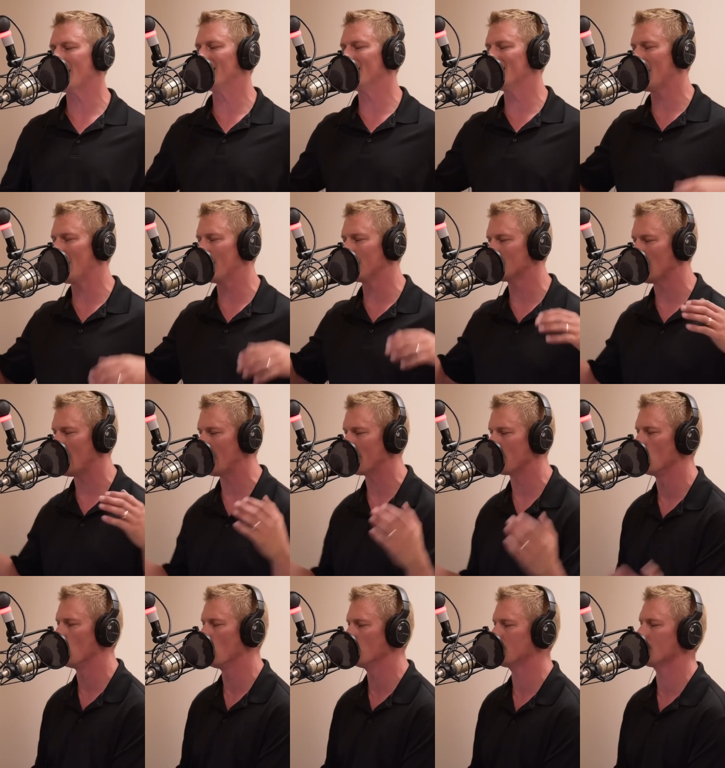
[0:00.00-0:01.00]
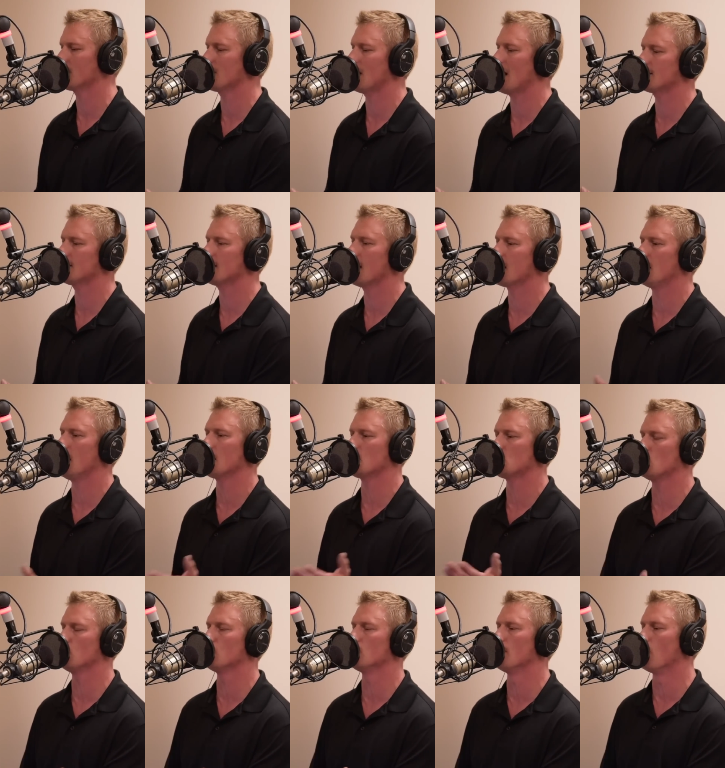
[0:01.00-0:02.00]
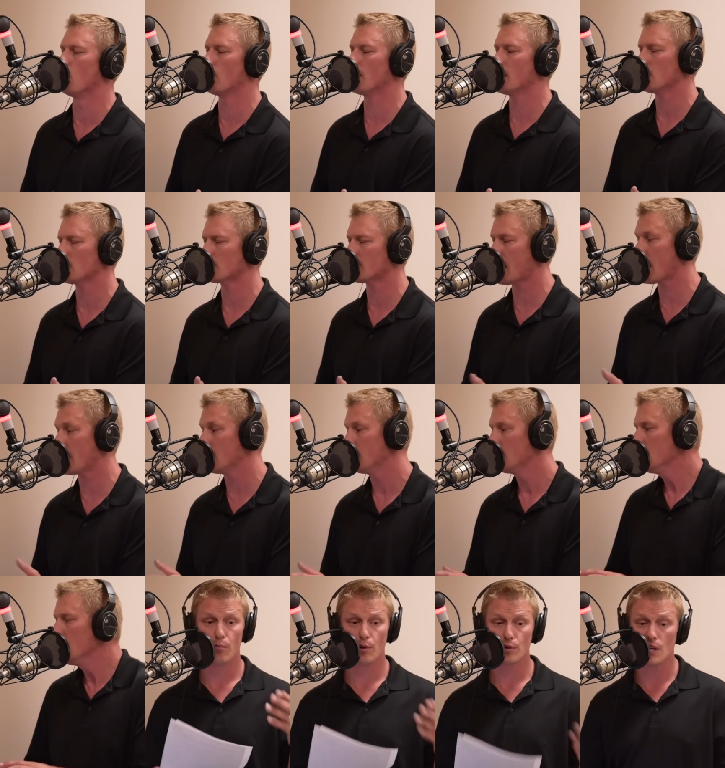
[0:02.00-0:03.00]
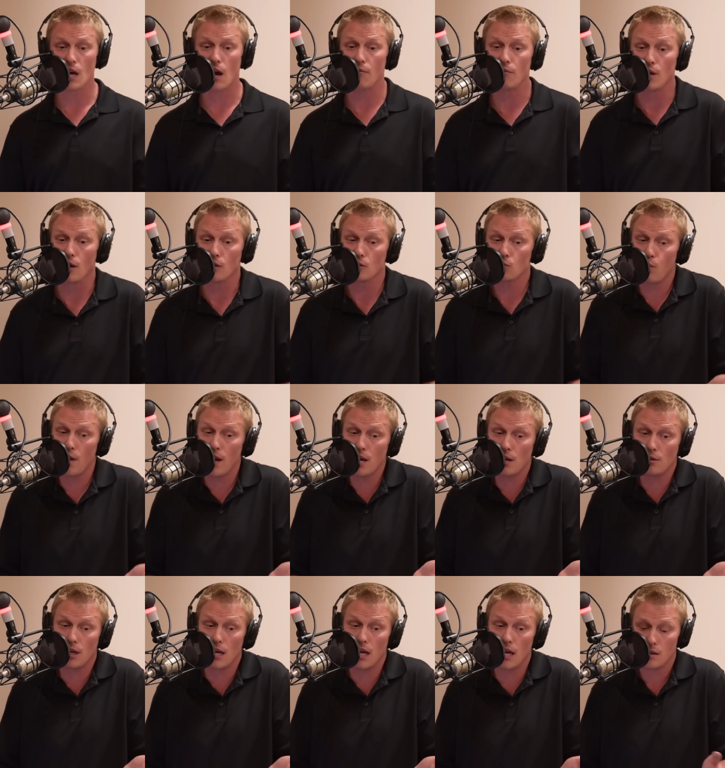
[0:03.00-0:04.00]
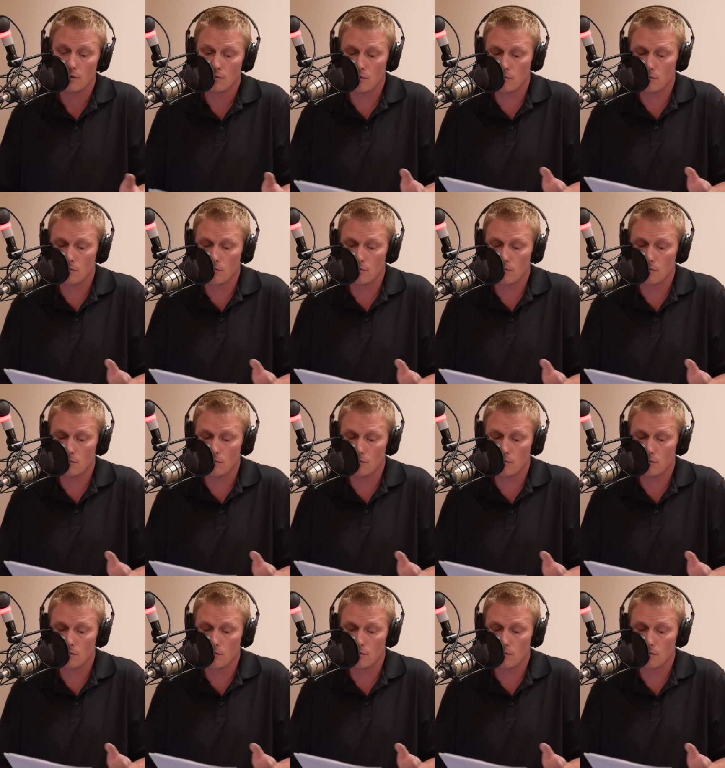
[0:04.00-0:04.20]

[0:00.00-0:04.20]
I didn't have time. I wrote this last night at like 2 in the morning, okay? Put down the Us Weekly.